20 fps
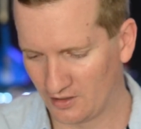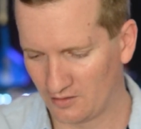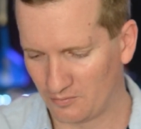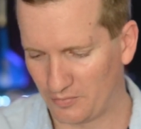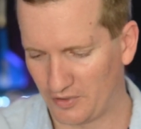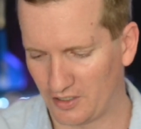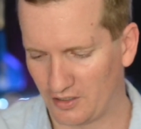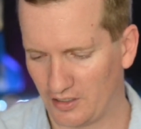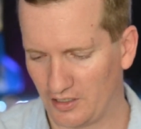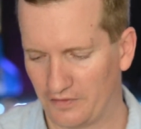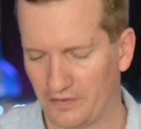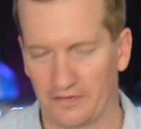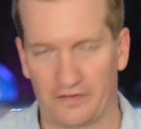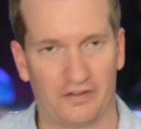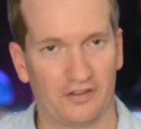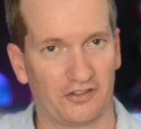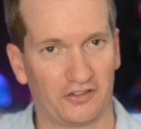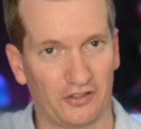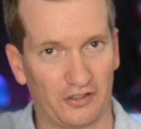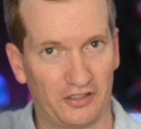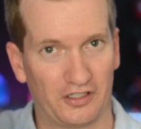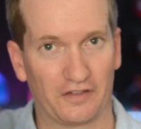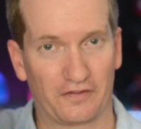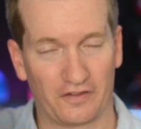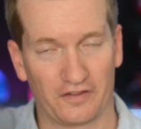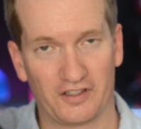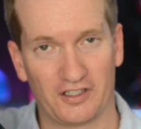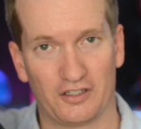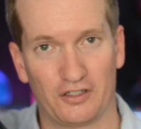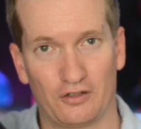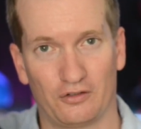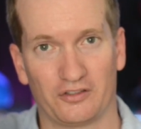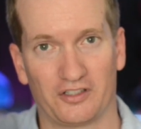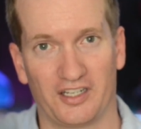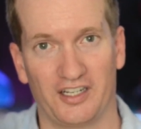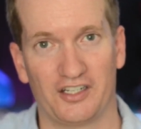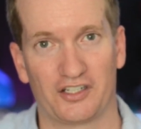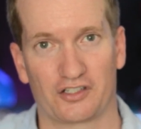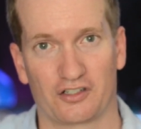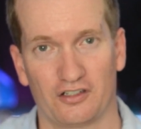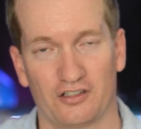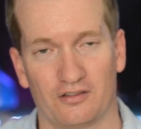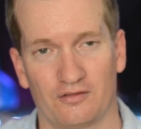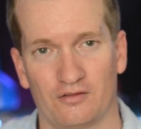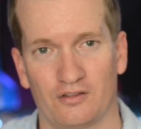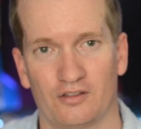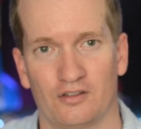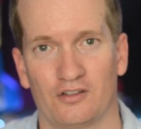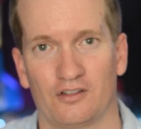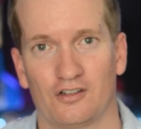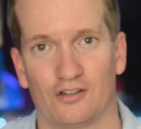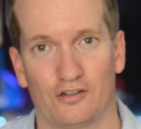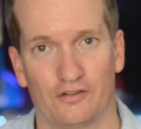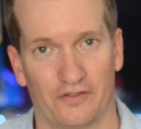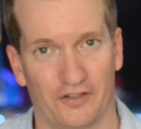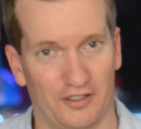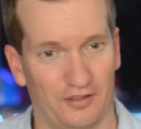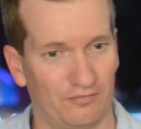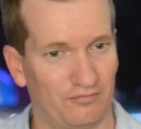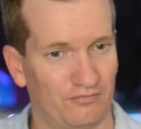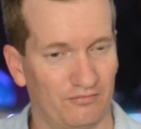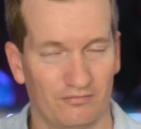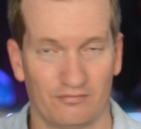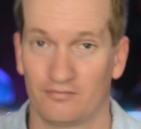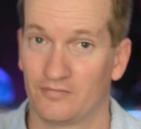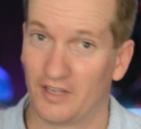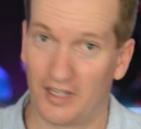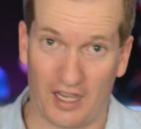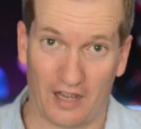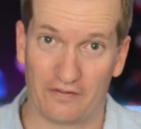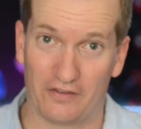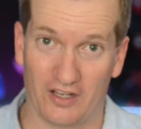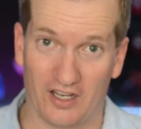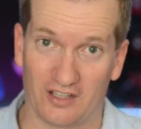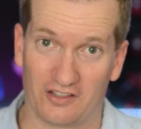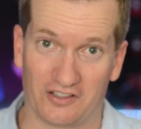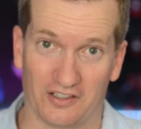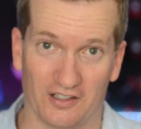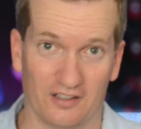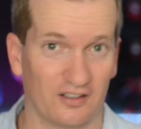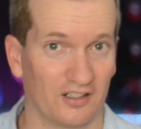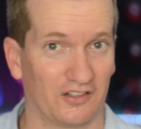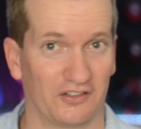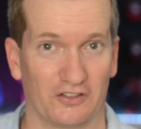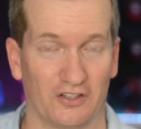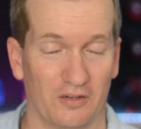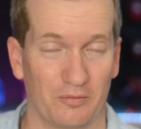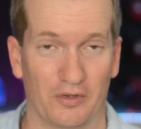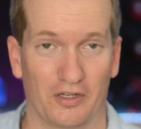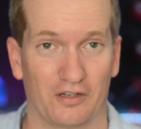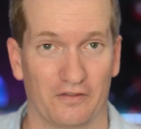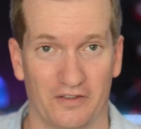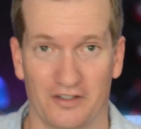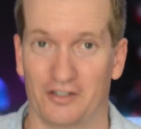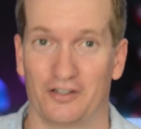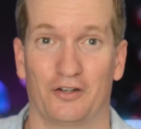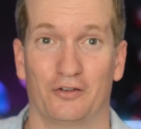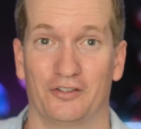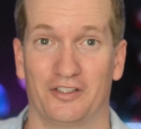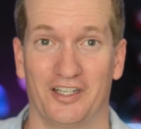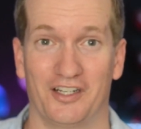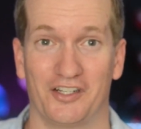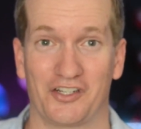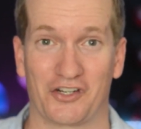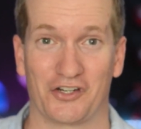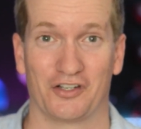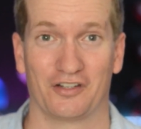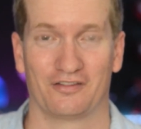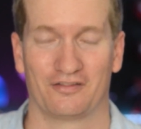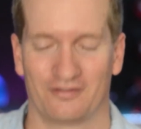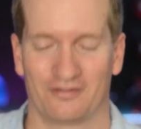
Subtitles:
But if it feels no different than an old t-shirt, well then you have your answer. It's no better than an old t-shirt.